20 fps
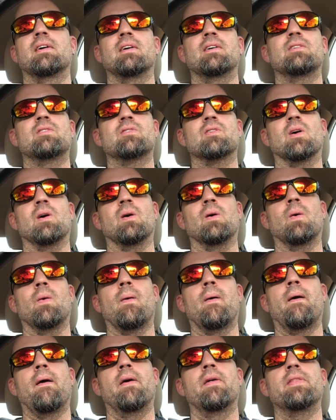So
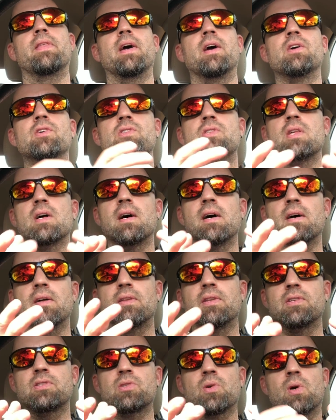there's
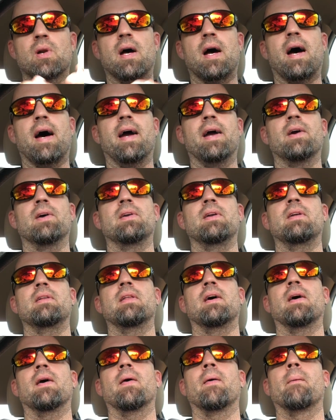the sort of irony
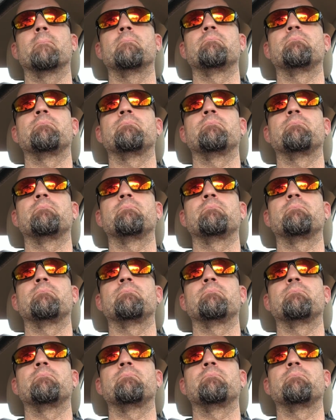there.